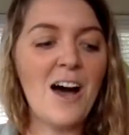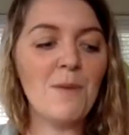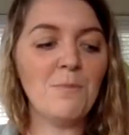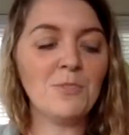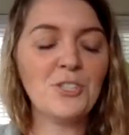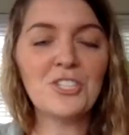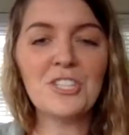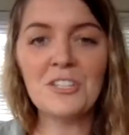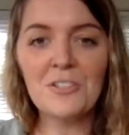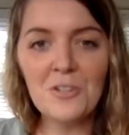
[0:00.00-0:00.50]

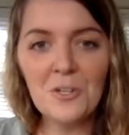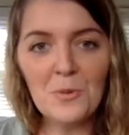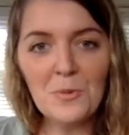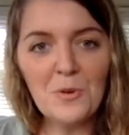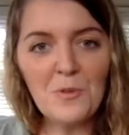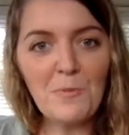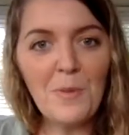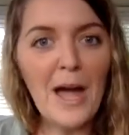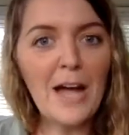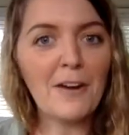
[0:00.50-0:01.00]
Just a little bit
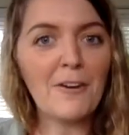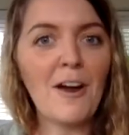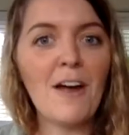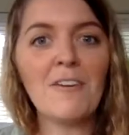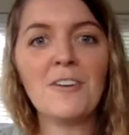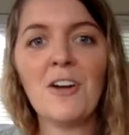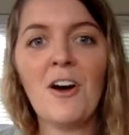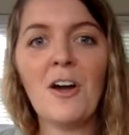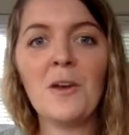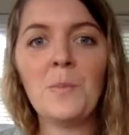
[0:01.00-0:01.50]
of
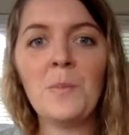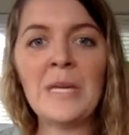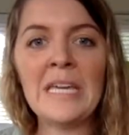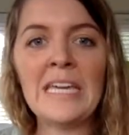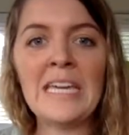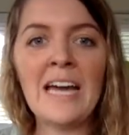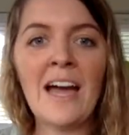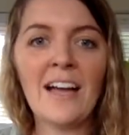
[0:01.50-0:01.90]
background on me.